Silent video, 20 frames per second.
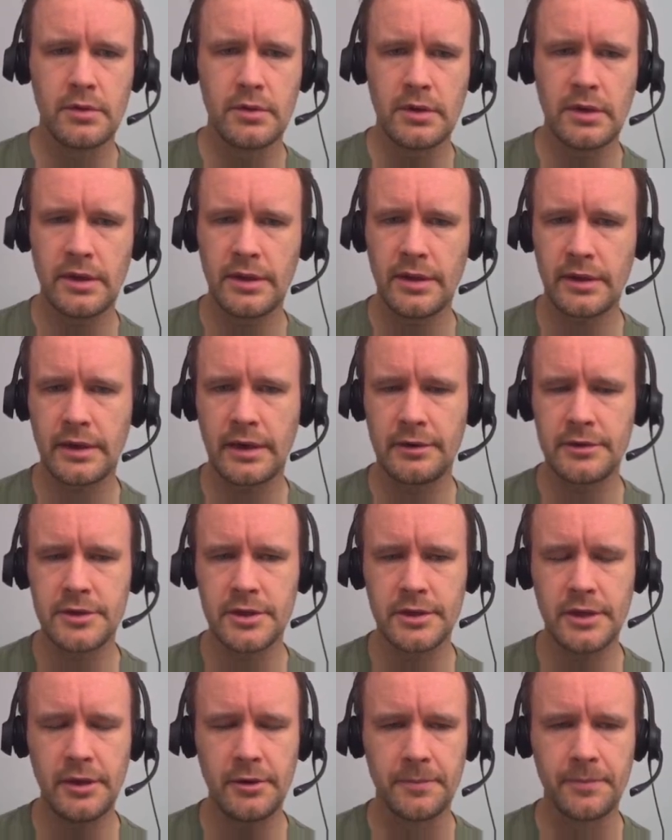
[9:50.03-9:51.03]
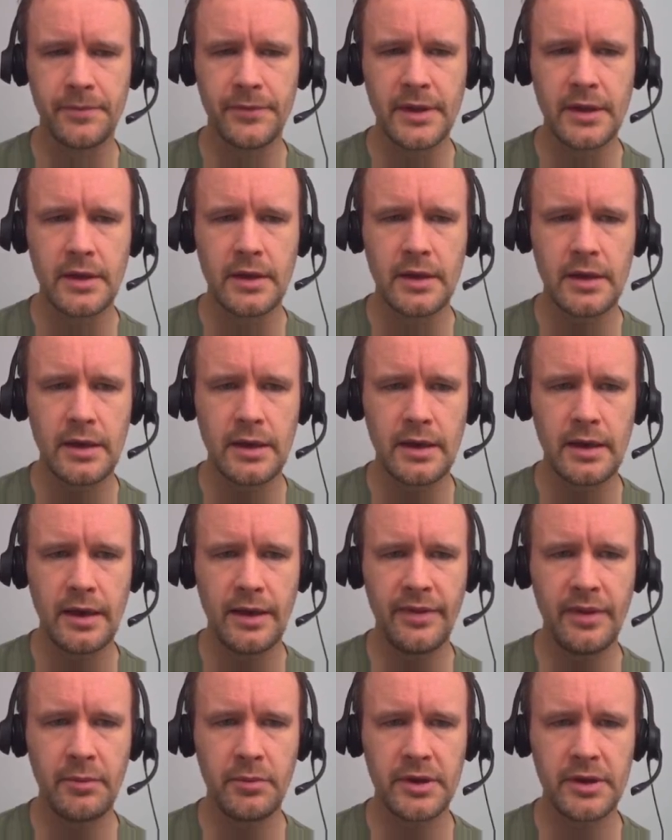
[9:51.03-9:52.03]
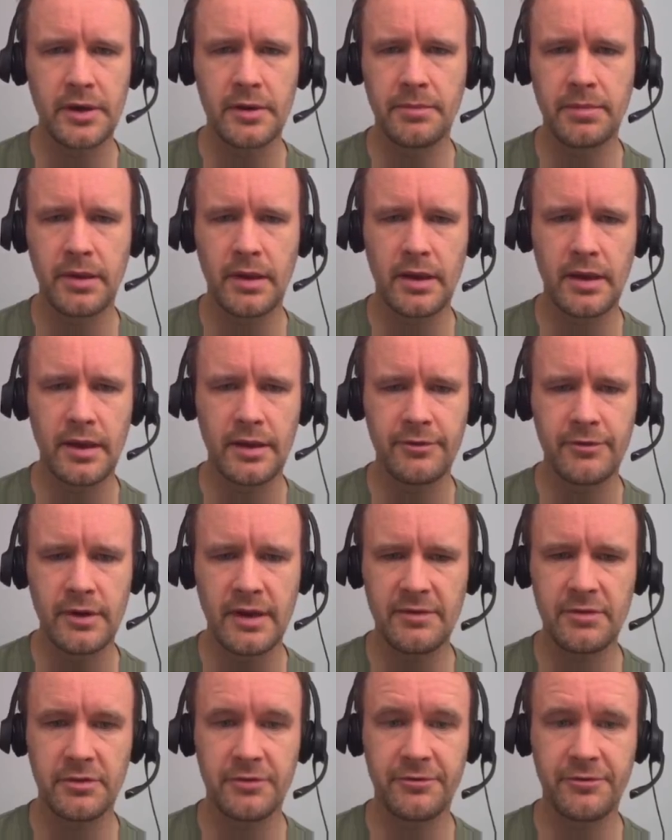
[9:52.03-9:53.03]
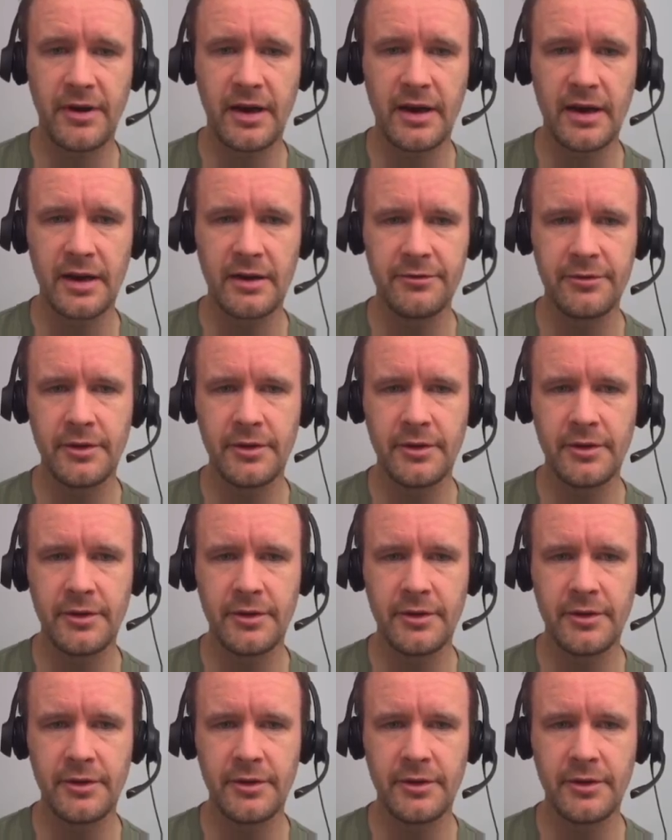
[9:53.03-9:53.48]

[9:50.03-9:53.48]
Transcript: that uh, carries on down. Uh, and then we can apply for level 5,